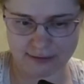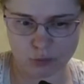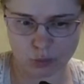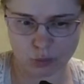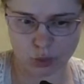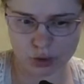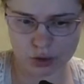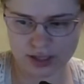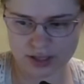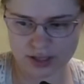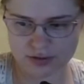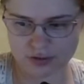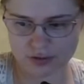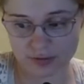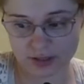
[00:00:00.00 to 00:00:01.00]
have work
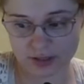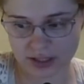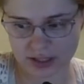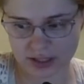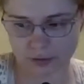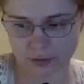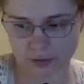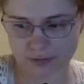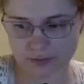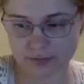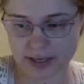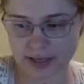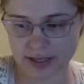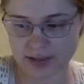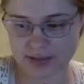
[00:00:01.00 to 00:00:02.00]
intervene or
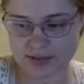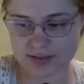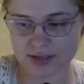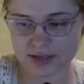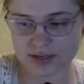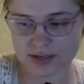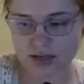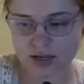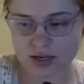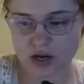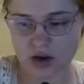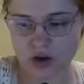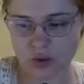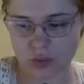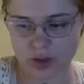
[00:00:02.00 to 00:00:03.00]
find
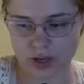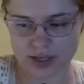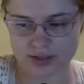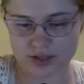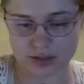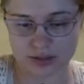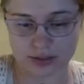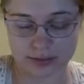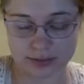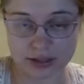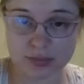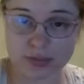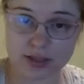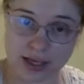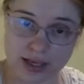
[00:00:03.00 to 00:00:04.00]
a way
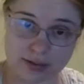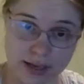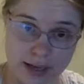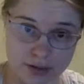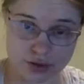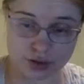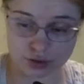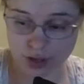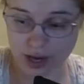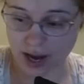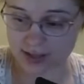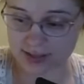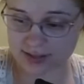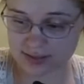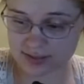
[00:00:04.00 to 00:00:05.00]
to eliminate that
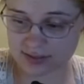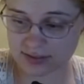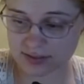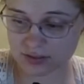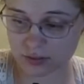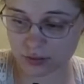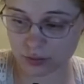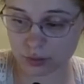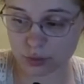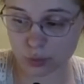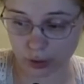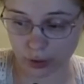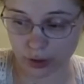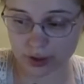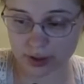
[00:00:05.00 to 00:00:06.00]
stress
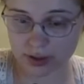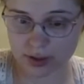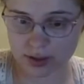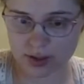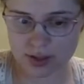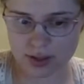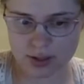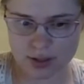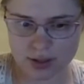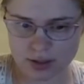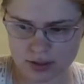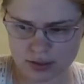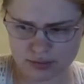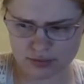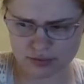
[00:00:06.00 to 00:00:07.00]
through work,
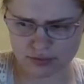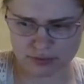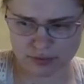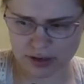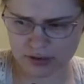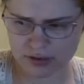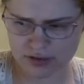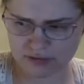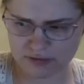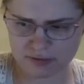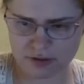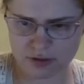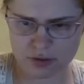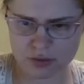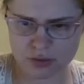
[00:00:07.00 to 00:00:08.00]

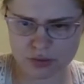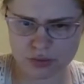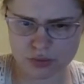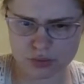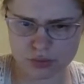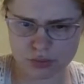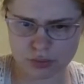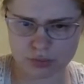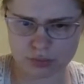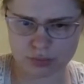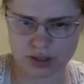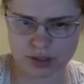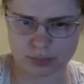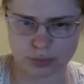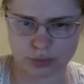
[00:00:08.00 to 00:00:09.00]
very
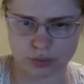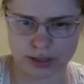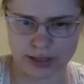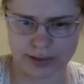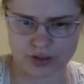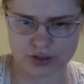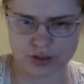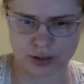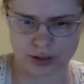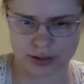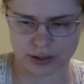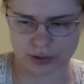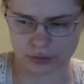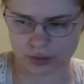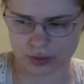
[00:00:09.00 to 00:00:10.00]
few people
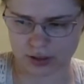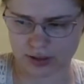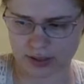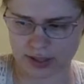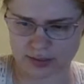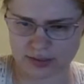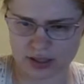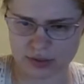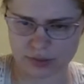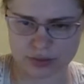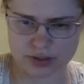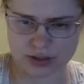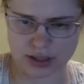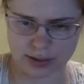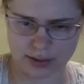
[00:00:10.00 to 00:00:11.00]
actually agreed to that. I
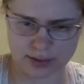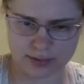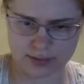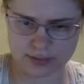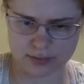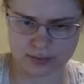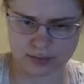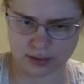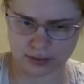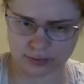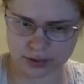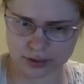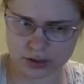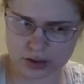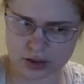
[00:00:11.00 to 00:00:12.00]
think it was like
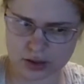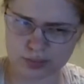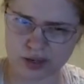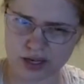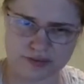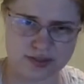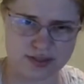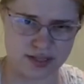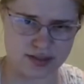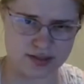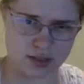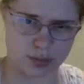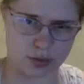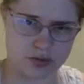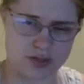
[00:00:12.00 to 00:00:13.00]
a little above
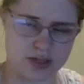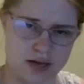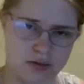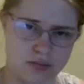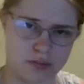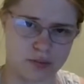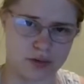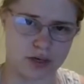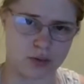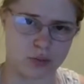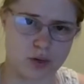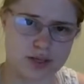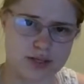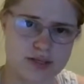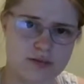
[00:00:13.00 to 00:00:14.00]
60%,
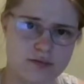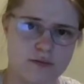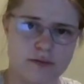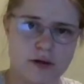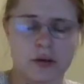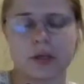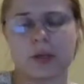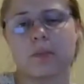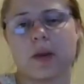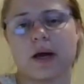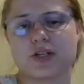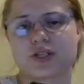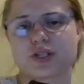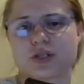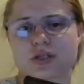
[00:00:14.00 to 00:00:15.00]
but it wasn't very
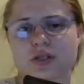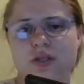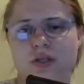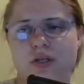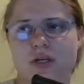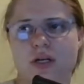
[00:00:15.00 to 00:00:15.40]
much.